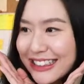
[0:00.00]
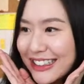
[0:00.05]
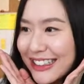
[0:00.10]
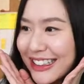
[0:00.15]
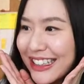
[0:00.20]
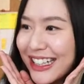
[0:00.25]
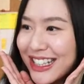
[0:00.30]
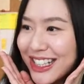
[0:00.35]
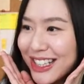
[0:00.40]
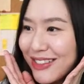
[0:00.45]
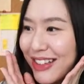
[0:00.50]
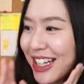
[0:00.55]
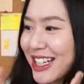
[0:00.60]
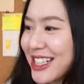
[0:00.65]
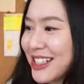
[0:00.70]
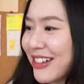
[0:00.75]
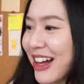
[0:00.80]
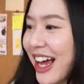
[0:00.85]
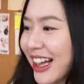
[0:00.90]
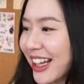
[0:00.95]
That's me
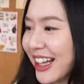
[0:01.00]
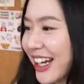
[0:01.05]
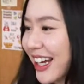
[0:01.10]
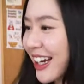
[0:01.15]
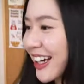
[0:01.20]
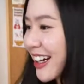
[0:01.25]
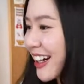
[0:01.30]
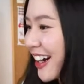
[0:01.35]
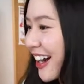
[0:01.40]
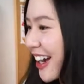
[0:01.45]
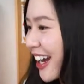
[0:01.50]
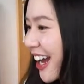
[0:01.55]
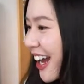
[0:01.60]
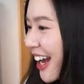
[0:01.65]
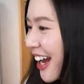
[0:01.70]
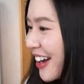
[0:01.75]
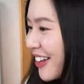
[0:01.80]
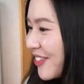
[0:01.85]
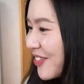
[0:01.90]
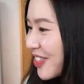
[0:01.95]
smiling.
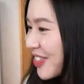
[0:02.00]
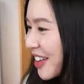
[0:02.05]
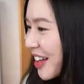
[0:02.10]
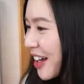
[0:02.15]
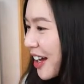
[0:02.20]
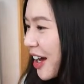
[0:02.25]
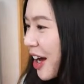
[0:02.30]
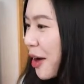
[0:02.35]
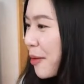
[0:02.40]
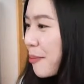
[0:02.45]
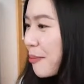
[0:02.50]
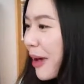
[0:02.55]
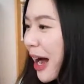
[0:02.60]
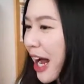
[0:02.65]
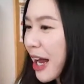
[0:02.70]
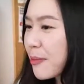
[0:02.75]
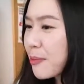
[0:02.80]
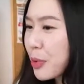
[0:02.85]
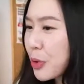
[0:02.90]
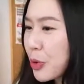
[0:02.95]
Okay.
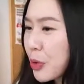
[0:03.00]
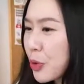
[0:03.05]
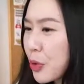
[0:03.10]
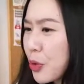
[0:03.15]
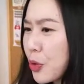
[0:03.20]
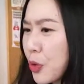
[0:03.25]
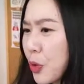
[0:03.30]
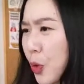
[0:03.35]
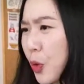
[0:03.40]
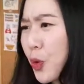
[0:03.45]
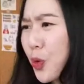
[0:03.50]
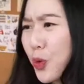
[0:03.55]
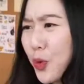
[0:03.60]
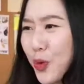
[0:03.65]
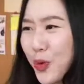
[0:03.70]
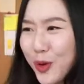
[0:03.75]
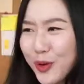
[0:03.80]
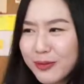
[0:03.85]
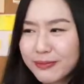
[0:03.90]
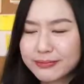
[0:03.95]
My boo.
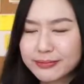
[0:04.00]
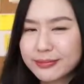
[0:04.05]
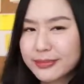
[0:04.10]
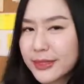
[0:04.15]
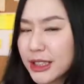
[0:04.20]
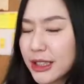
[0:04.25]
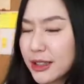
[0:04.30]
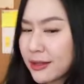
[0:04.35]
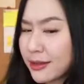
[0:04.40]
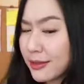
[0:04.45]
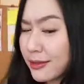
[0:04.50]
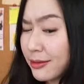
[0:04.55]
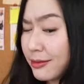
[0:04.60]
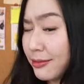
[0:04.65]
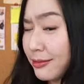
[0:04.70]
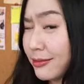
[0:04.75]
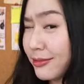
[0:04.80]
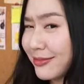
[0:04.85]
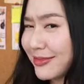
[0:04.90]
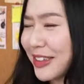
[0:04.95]
Ooh.
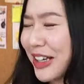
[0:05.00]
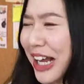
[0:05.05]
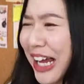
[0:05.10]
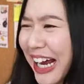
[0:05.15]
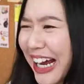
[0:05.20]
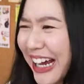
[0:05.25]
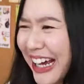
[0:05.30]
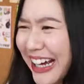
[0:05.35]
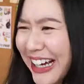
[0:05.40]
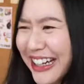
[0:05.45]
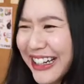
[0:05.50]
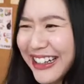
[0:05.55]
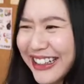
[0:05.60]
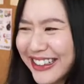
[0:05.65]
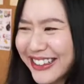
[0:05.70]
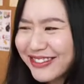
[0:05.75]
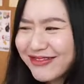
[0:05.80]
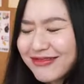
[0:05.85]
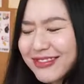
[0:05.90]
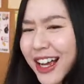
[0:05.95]

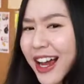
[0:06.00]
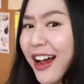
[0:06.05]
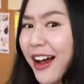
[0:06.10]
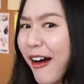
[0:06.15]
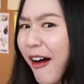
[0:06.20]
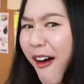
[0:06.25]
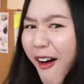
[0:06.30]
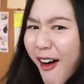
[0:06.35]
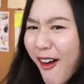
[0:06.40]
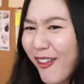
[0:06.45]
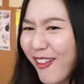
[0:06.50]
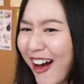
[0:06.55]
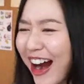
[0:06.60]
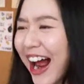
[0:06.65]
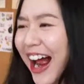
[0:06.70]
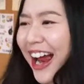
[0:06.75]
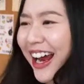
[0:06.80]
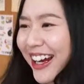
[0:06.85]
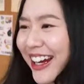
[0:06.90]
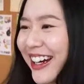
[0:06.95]
Okay. All
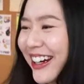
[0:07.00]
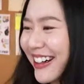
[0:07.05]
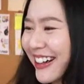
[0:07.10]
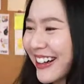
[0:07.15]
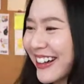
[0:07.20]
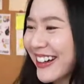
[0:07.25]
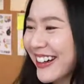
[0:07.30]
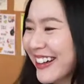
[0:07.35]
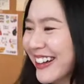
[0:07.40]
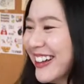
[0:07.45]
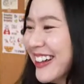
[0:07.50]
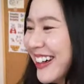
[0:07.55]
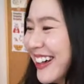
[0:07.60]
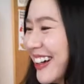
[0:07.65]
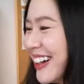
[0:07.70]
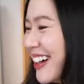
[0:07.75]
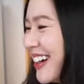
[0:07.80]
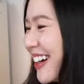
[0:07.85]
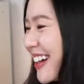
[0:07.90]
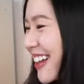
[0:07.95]
right.
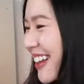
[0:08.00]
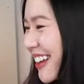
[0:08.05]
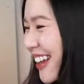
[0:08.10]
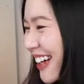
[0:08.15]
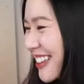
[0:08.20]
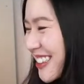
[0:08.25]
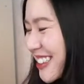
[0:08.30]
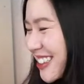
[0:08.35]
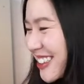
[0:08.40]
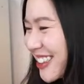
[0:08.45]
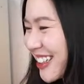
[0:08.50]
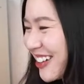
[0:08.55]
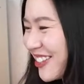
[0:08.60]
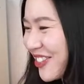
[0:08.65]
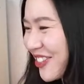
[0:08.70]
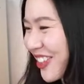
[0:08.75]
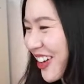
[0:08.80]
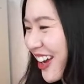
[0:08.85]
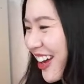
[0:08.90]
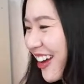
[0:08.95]
That's good
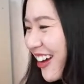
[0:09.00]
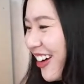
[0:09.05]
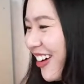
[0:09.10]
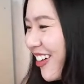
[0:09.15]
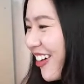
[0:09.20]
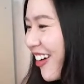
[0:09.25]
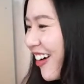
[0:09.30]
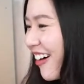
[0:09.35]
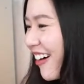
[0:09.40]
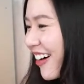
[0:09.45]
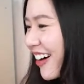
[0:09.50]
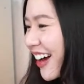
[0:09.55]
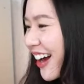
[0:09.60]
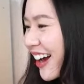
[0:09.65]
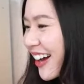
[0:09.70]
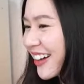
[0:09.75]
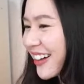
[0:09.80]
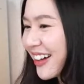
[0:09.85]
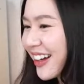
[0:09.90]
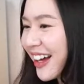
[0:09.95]
for you.
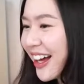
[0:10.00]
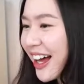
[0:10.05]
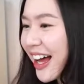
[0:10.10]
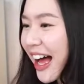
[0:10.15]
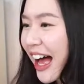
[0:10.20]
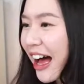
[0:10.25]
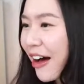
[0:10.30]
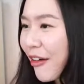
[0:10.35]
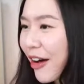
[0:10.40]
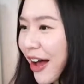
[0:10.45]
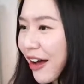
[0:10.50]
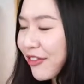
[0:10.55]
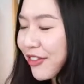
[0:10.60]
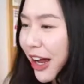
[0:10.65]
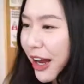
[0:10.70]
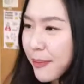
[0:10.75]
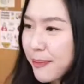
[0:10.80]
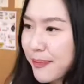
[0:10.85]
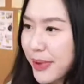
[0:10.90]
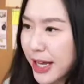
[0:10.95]
Okay. How have
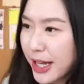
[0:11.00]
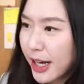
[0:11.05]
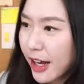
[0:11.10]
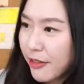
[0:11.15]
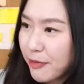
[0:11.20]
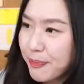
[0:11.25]
I been?